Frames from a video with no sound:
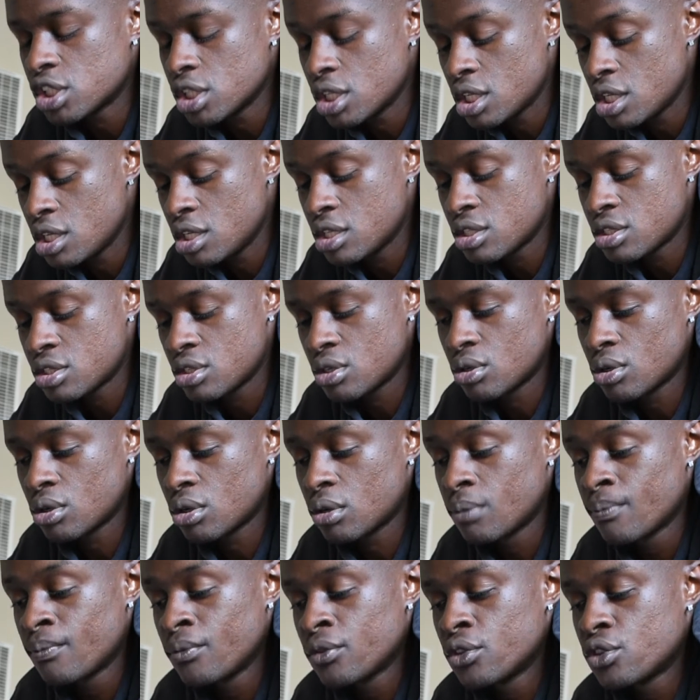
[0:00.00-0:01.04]
easier
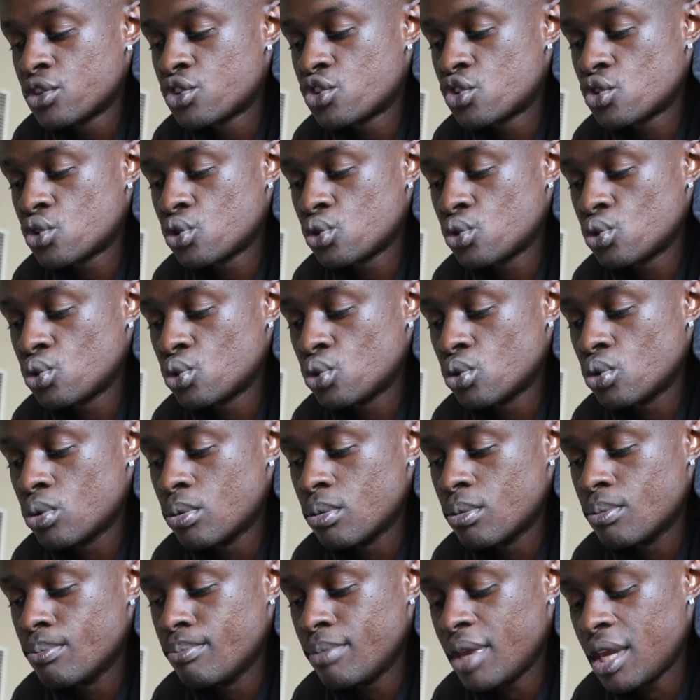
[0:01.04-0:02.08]
to
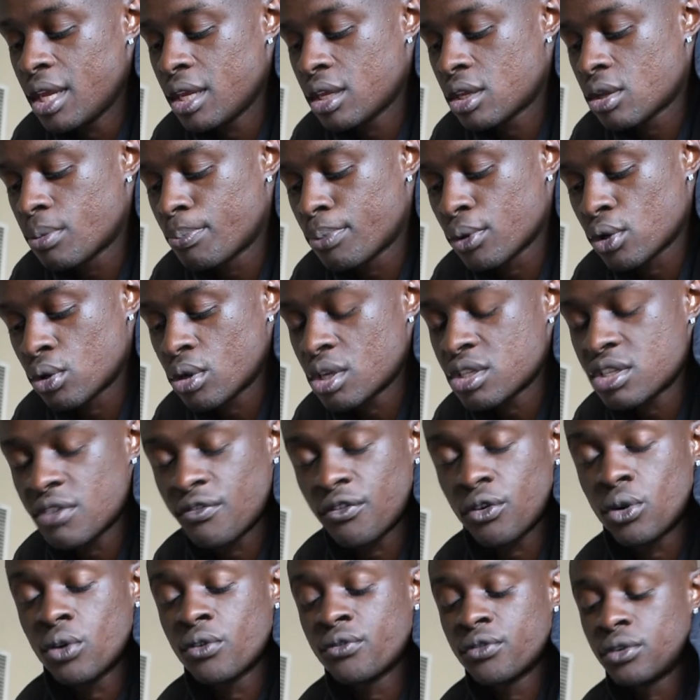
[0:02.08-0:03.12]
make
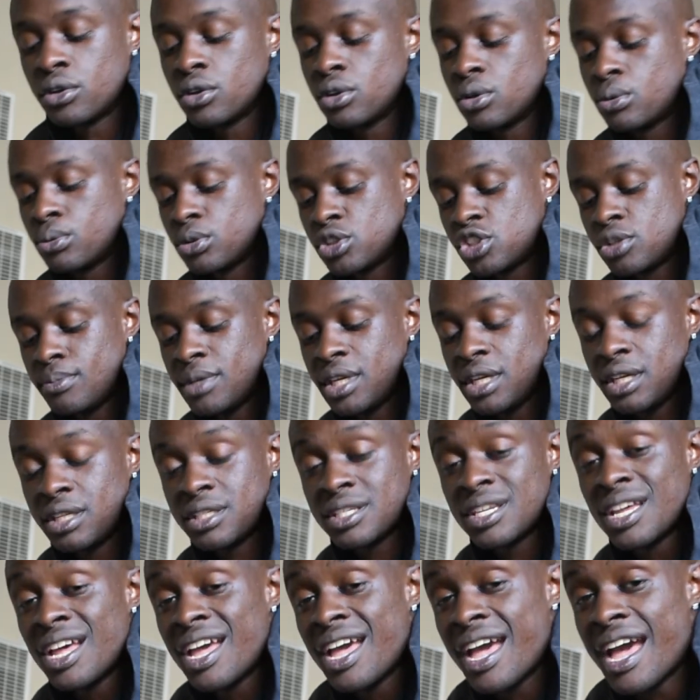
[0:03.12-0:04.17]
progressive overload, which
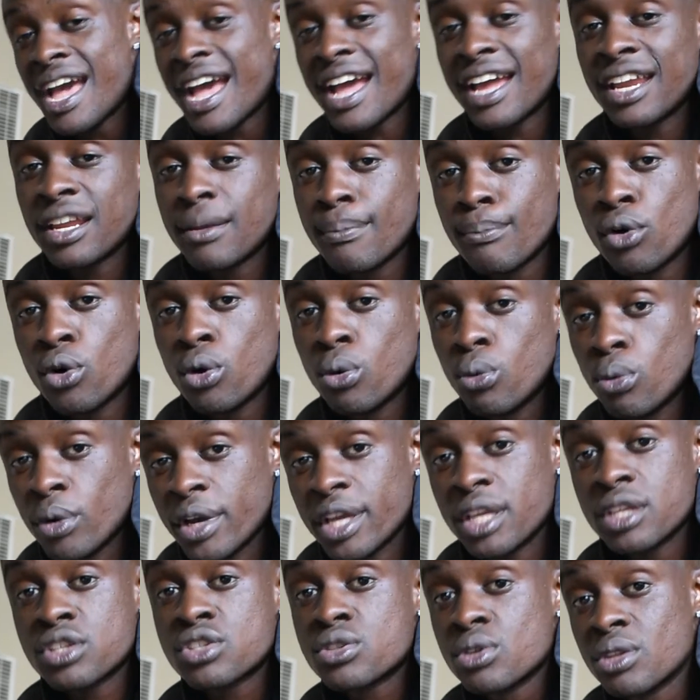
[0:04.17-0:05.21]
means adding more
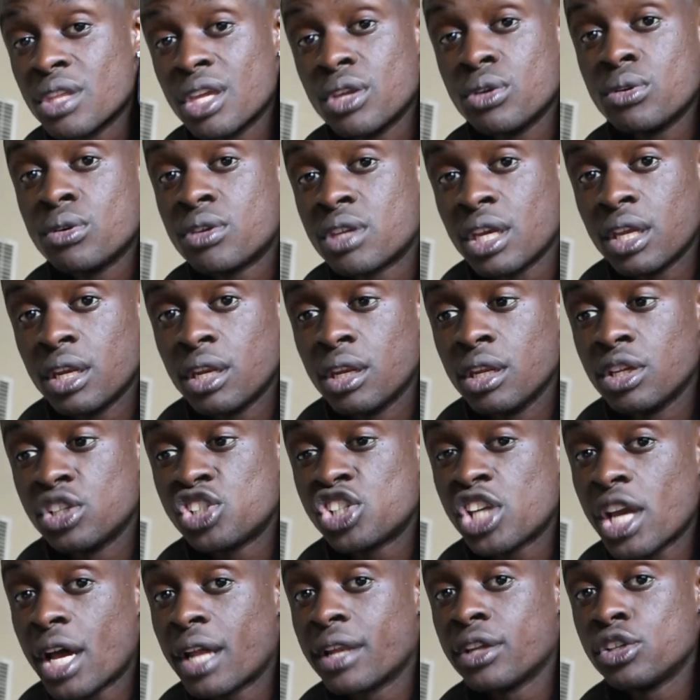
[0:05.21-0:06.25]
weight so that you can
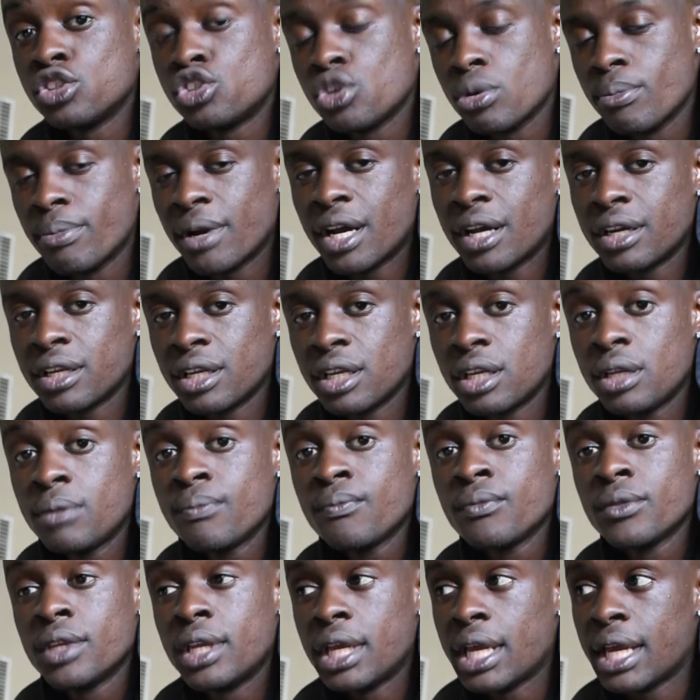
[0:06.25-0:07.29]
challenge your body
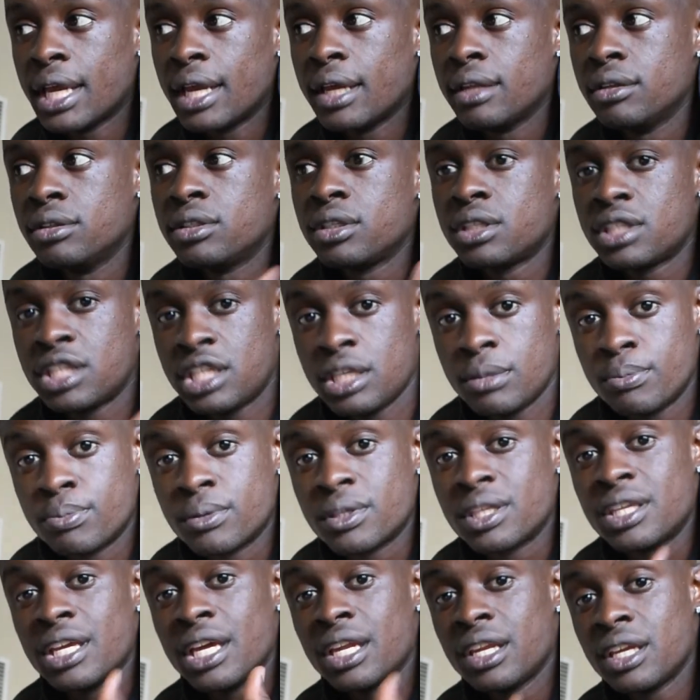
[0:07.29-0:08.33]
and keep
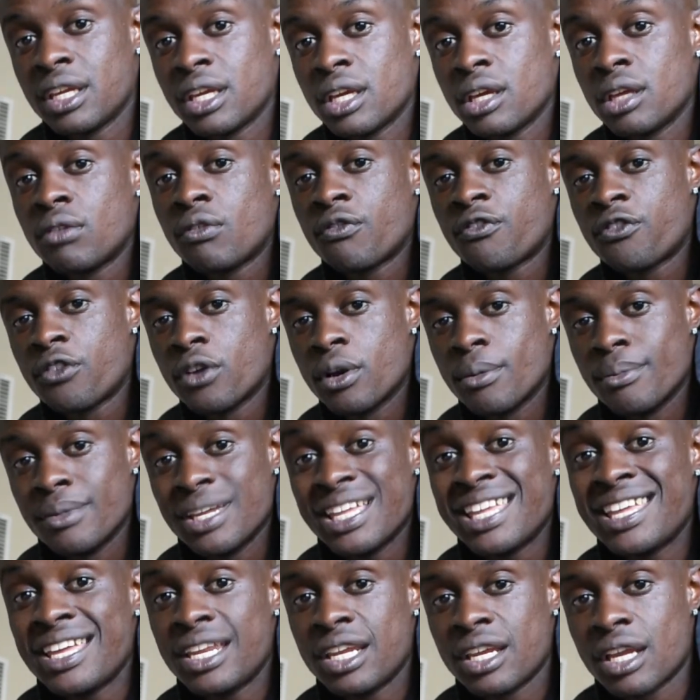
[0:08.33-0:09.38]
getting it from
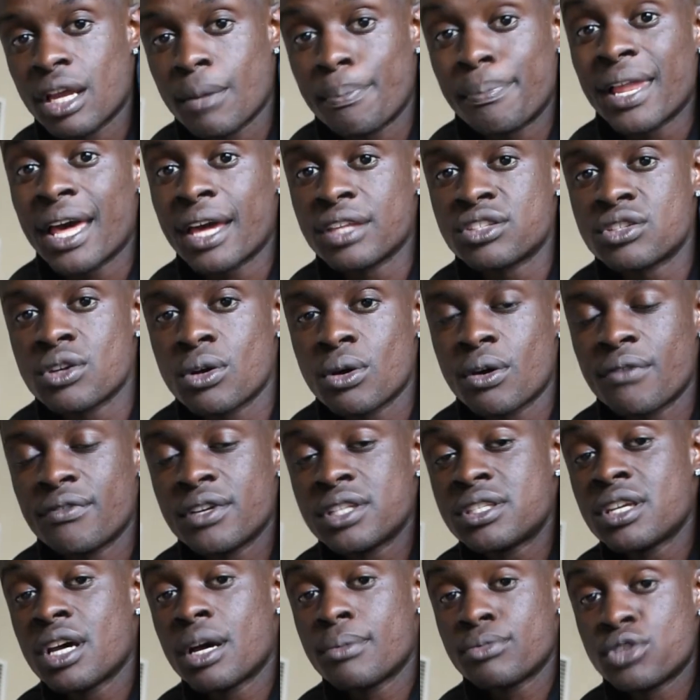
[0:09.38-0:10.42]
hitting a plateau every
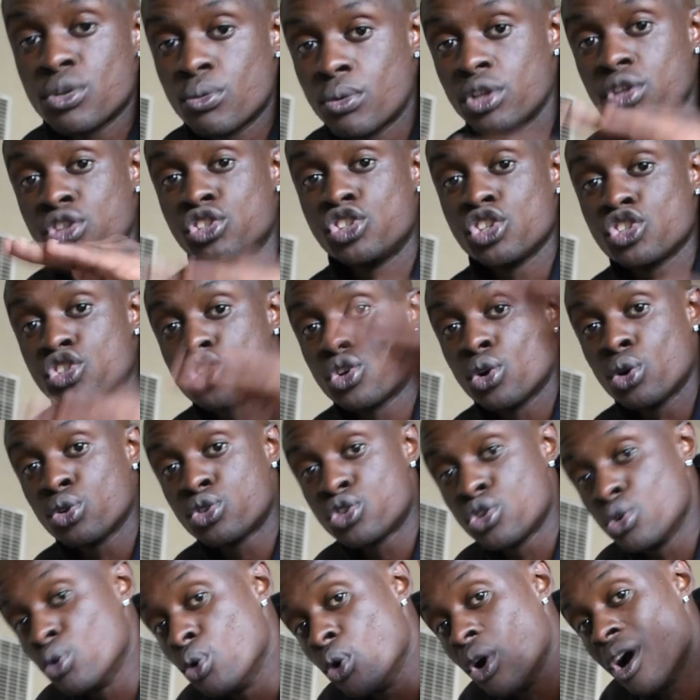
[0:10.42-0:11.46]
time to where you just go
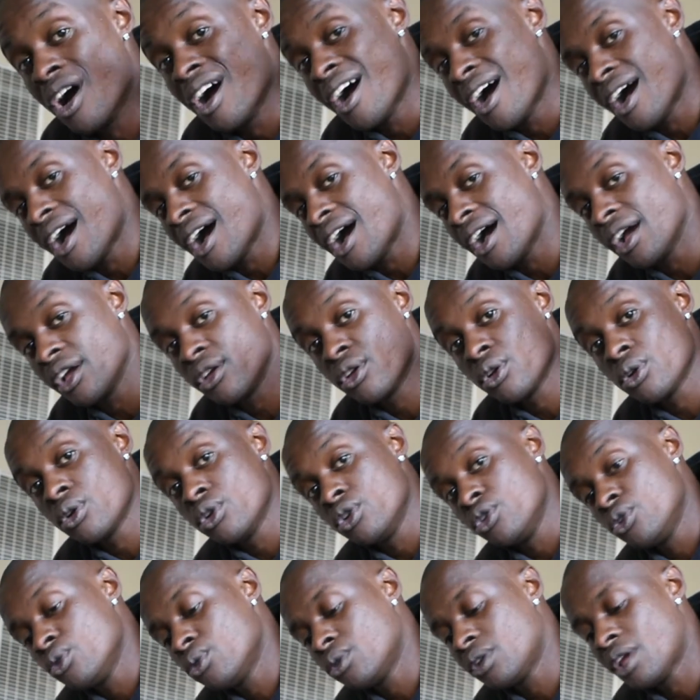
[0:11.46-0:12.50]
to a higher
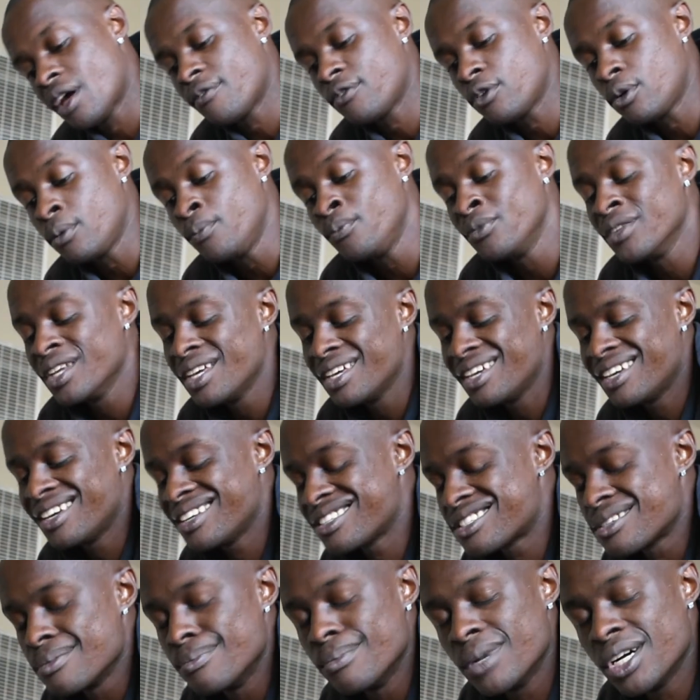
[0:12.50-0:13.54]
new level.
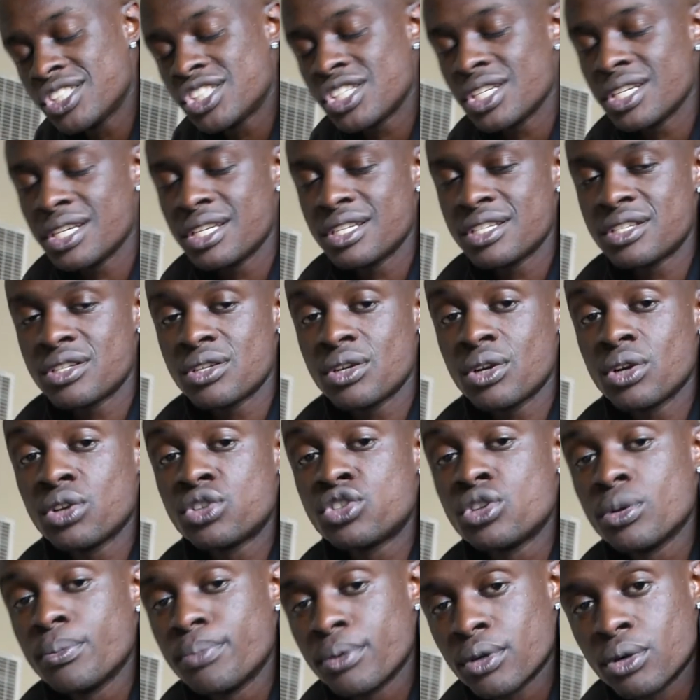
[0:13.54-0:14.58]
It's much easier
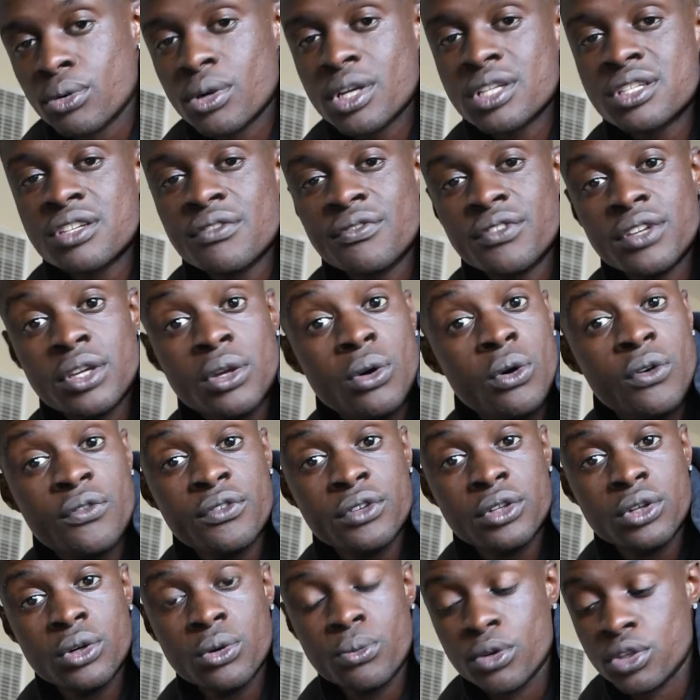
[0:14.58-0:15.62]
to progressively
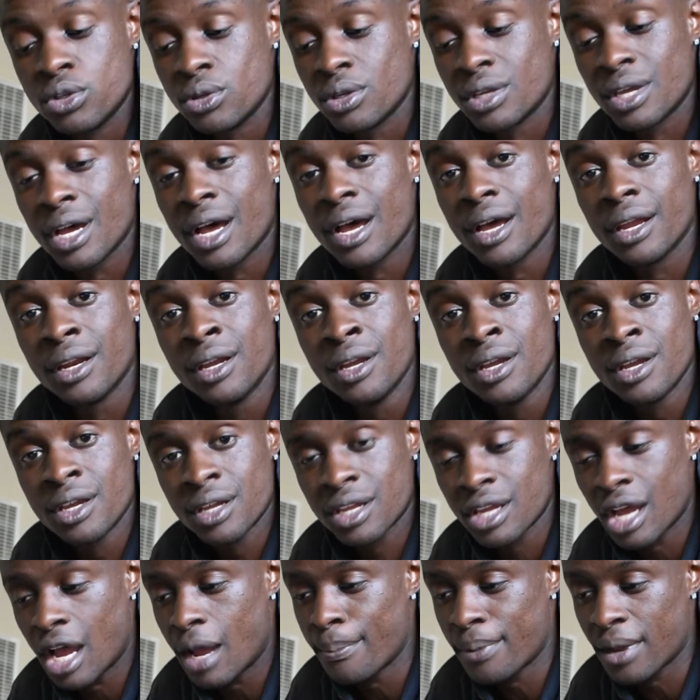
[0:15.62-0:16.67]
overload when you got
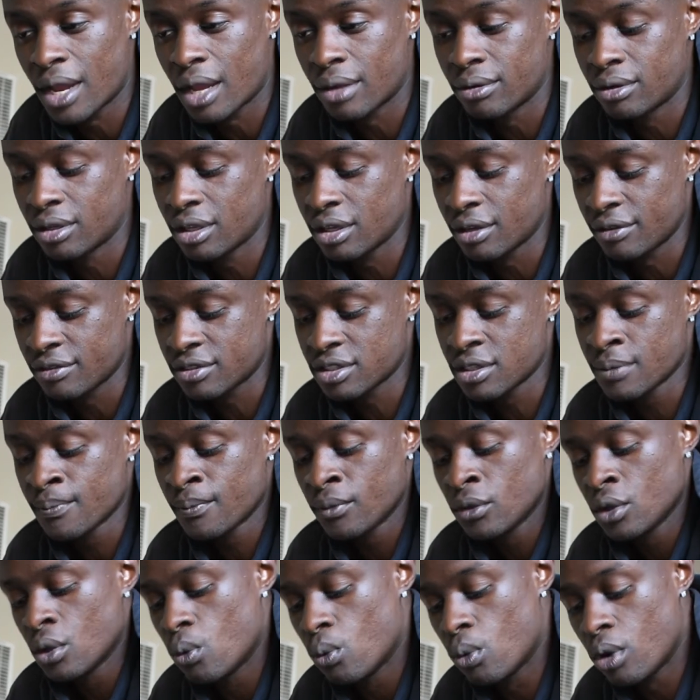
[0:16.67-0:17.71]
compound lifts.
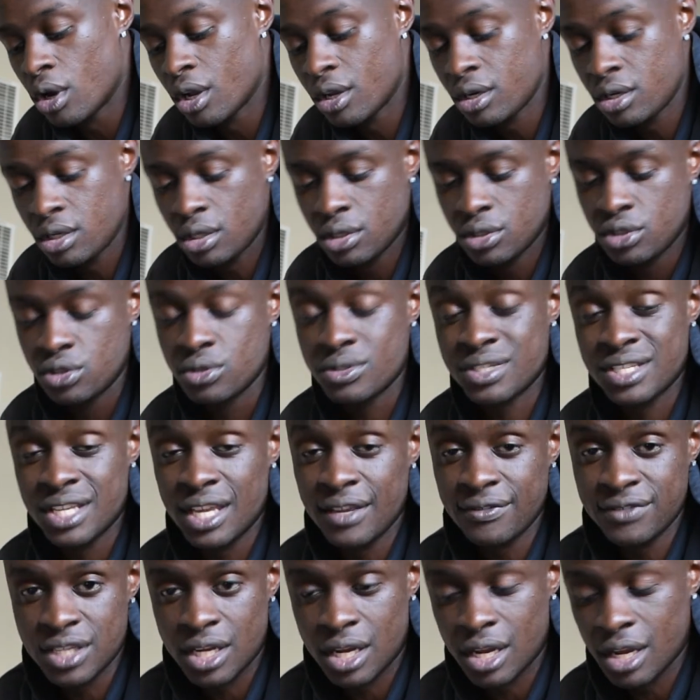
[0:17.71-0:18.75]
One, you
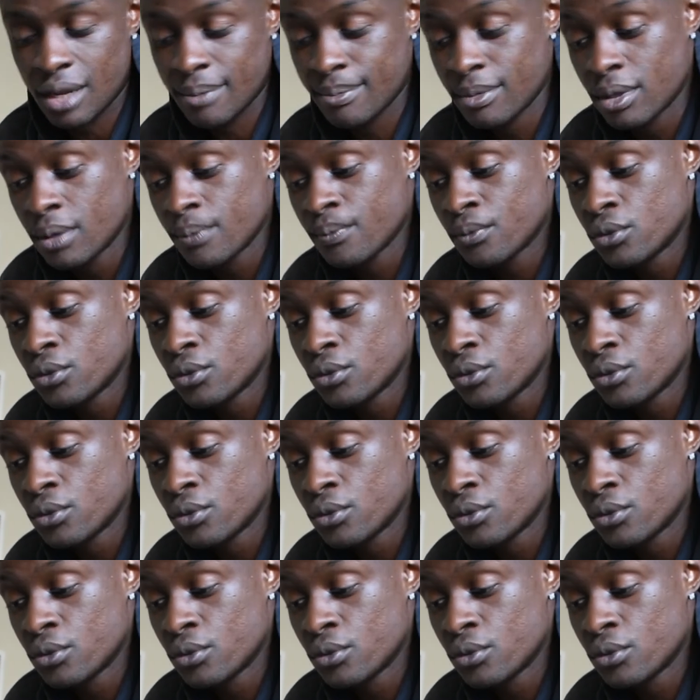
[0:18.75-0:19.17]
save time.